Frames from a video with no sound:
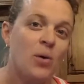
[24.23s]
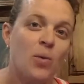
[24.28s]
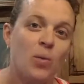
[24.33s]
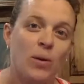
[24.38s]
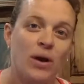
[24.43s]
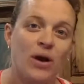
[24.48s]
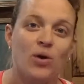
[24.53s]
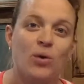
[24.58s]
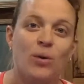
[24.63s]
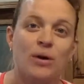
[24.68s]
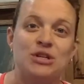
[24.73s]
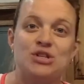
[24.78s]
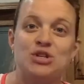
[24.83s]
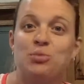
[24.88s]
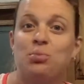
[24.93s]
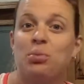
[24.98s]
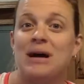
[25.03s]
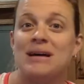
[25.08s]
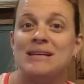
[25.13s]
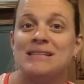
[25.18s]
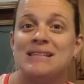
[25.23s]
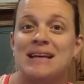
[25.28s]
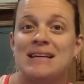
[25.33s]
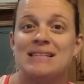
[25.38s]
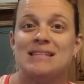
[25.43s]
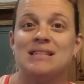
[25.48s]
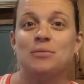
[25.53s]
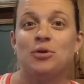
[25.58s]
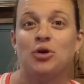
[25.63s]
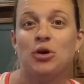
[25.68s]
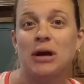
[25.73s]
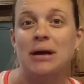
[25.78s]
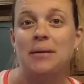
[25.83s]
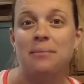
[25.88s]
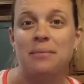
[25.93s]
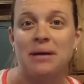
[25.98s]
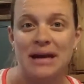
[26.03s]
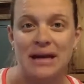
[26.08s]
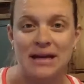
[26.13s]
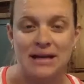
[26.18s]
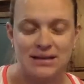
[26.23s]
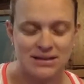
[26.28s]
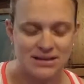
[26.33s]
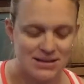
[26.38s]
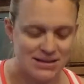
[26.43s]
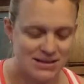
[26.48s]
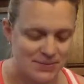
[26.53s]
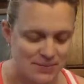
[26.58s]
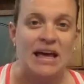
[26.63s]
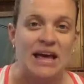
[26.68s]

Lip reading: We are going to process some green beans.